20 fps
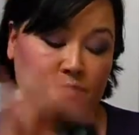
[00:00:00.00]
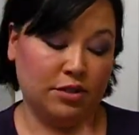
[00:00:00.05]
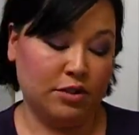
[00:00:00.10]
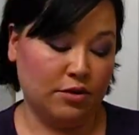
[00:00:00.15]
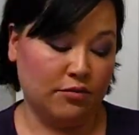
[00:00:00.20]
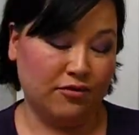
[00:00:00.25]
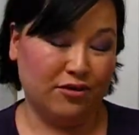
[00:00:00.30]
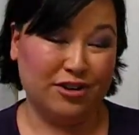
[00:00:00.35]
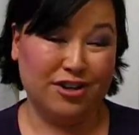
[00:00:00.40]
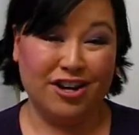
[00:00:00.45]

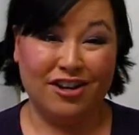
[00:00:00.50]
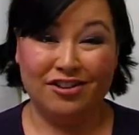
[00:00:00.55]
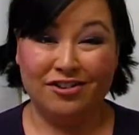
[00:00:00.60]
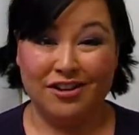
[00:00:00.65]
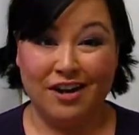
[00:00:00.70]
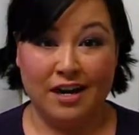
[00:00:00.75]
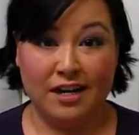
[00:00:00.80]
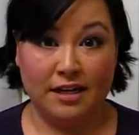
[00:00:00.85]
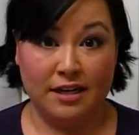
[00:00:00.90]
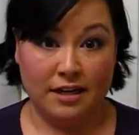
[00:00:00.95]
So for
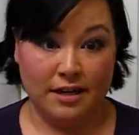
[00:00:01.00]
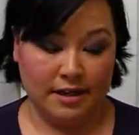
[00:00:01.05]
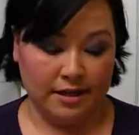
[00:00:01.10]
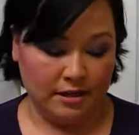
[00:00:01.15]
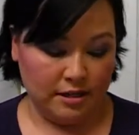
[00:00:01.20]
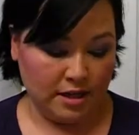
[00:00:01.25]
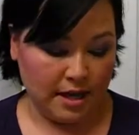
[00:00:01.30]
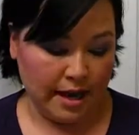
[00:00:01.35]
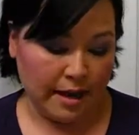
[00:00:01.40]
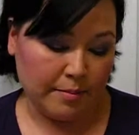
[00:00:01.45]
$1.99,
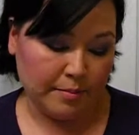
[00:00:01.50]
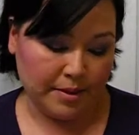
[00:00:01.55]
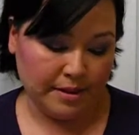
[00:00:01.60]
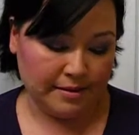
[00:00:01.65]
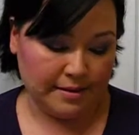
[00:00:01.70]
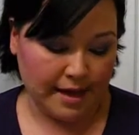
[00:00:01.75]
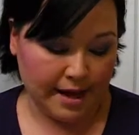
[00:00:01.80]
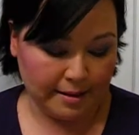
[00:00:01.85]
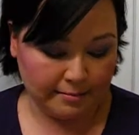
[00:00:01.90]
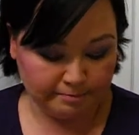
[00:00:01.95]
you can't
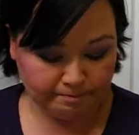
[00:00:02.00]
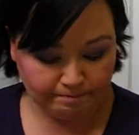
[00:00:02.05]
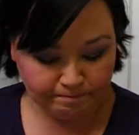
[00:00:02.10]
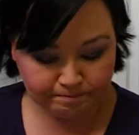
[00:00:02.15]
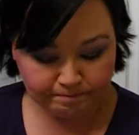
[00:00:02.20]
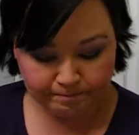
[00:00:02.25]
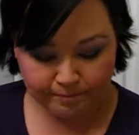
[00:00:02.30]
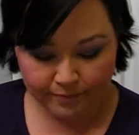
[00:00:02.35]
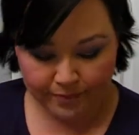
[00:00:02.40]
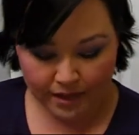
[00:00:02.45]
beat that.
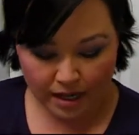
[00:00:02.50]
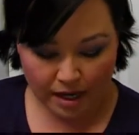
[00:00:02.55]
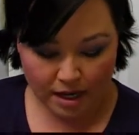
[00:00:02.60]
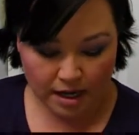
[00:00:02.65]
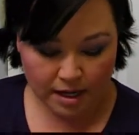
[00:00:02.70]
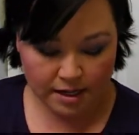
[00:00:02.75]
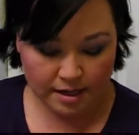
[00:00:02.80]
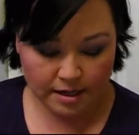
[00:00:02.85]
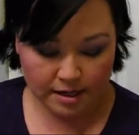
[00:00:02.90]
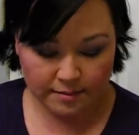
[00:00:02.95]

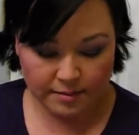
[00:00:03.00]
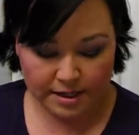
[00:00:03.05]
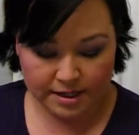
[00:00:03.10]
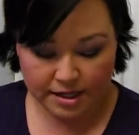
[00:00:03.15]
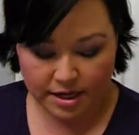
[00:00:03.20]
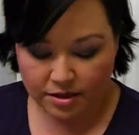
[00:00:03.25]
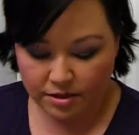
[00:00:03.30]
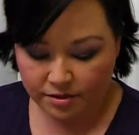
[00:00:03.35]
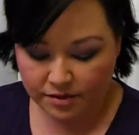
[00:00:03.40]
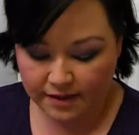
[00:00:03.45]

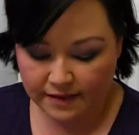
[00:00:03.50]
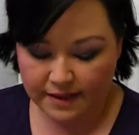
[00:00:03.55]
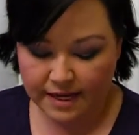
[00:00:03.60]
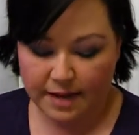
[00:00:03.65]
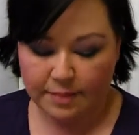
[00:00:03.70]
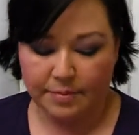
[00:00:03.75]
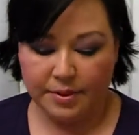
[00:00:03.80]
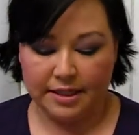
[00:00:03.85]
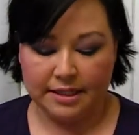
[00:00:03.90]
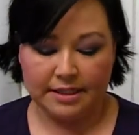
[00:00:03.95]
Another thing that
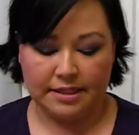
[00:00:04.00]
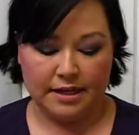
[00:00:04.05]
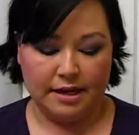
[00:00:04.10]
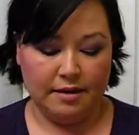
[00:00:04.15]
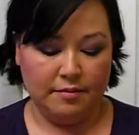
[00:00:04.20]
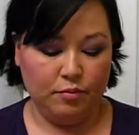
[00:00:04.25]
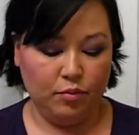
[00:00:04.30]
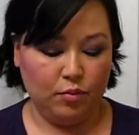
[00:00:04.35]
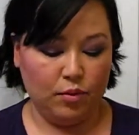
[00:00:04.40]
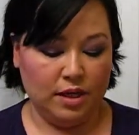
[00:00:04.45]
I picked
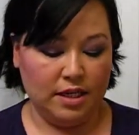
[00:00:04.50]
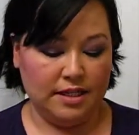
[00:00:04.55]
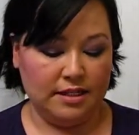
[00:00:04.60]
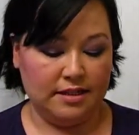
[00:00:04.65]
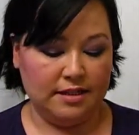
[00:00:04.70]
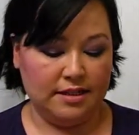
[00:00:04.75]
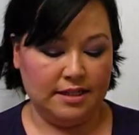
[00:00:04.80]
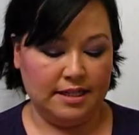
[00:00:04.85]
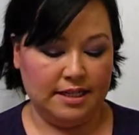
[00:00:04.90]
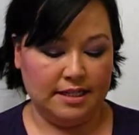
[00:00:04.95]
up was
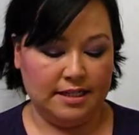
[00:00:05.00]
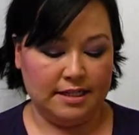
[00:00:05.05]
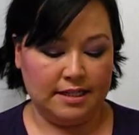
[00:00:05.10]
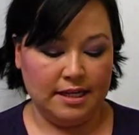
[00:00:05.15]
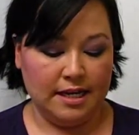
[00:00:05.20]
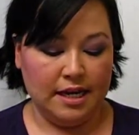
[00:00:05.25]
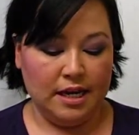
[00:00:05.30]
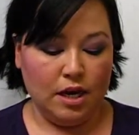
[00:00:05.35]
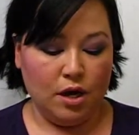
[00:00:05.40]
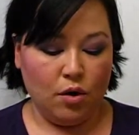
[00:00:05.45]
this
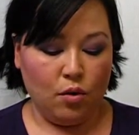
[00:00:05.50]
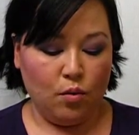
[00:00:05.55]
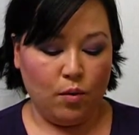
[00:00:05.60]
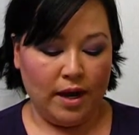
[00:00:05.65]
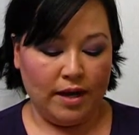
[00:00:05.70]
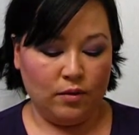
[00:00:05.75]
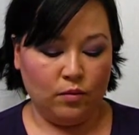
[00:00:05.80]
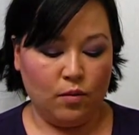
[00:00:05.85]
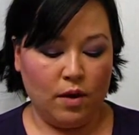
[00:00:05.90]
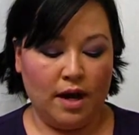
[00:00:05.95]

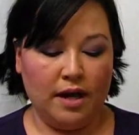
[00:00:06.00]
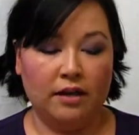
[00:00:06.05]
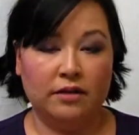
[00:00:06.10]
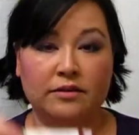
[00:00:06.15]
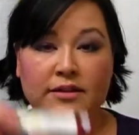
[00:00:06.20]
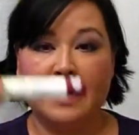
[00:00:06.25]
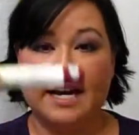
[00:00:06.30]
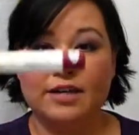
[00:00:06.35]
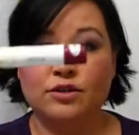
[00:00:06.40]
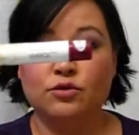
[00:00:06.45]
Wet n
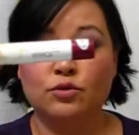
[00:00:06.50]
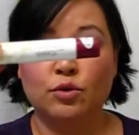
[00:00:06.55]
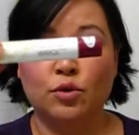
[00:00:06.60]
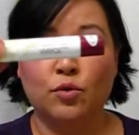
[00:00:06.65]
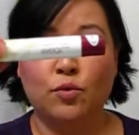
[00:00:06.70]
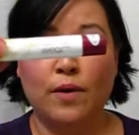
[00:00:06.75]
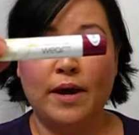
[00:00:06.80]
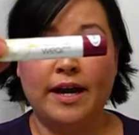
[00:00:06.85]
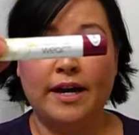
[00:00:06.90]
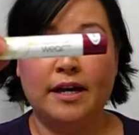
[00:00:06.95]
Wild
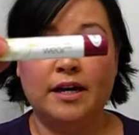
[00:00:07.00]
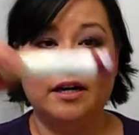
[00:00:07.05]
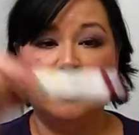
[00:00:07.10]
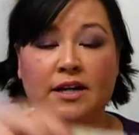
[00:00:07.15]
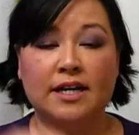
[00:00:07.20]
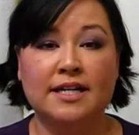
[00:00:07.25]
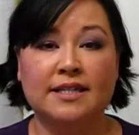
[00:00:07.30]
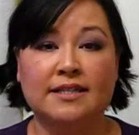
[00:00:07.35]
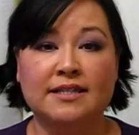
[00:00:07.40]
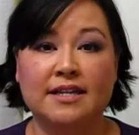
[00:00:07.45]
Natural Wear.
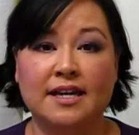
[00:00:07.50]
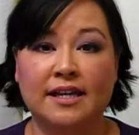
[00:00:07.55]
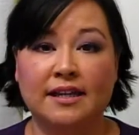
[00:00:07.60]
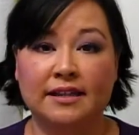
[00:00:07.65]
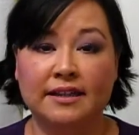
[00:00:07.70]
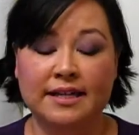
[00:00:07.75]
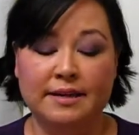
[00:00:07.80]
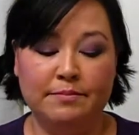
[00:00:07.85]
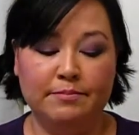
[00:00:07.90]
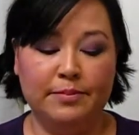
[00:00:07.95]
It's a
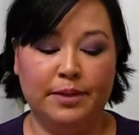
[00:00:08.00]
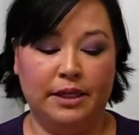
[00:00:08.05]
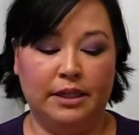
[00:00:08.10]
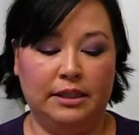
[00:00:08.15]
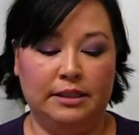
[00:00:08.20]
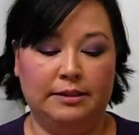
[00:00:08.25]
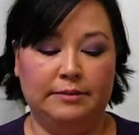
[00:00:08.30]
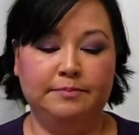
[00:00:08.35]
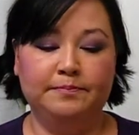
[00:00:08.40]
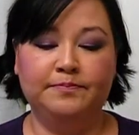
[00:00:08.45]
lip
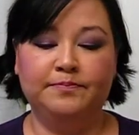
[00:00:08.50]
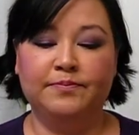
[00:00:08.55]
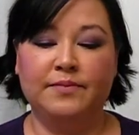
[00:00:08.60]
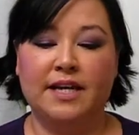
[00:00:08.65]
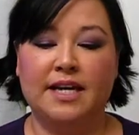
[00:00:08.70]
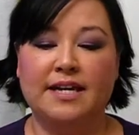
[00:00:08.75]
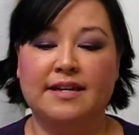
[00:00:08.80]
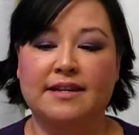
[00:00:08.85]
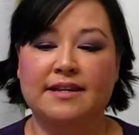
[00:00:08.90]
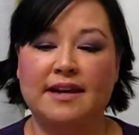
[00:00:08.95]
balm,
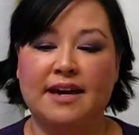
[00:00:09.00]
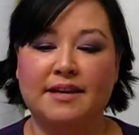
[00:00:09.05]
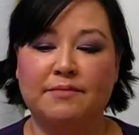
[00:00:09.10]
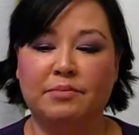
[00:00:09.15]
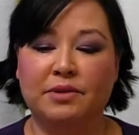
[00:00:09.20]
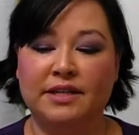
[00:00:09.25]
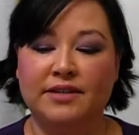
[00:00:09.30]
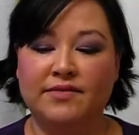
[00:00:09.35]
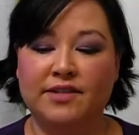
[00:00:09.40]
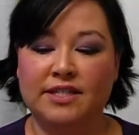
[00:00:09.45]
and I
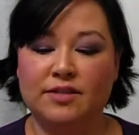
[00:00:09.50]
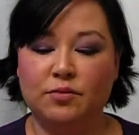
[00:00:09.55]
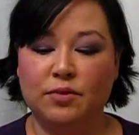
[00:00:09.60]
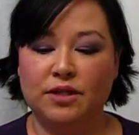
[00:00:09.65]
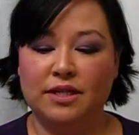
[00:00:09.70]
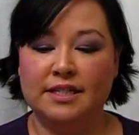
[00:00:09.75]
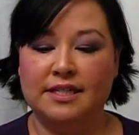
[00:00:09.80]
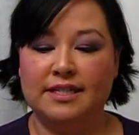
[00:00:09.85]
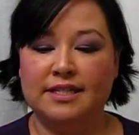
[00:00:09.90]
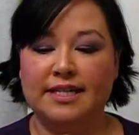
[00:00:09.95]
believe this
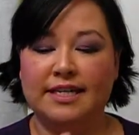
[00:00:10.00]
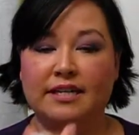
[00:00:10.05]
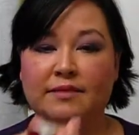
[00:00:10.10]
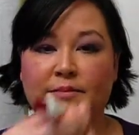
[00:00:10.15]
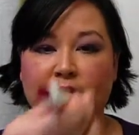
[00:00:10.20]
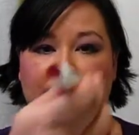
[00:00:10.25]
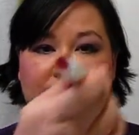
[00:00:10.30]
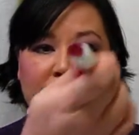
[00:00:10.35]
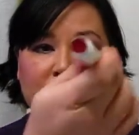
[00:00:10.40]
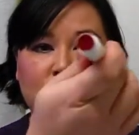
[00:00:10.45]
one is
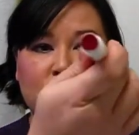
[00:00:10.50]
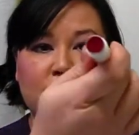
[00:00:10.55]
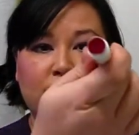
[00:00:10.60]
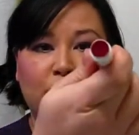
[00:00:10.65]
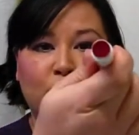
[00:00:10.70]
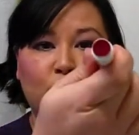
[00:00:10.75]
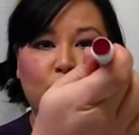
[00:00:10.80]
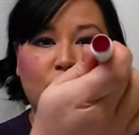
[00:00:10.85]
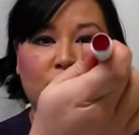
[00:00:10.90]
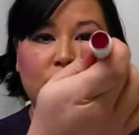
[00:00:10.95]
cinnamon. It's
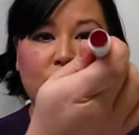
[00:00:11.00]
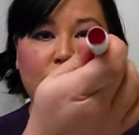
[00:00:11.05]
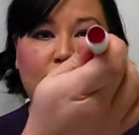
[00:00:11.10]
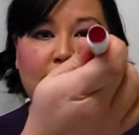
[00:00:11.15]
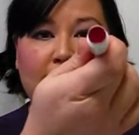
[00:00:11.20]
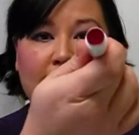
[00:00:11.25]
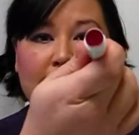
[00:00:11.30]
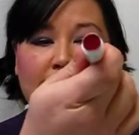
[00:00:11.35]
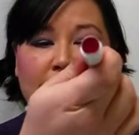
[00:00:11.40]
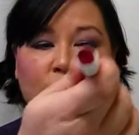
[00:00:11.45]
number
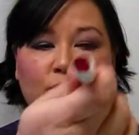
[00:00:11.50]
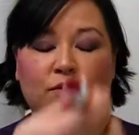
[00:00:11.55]
108.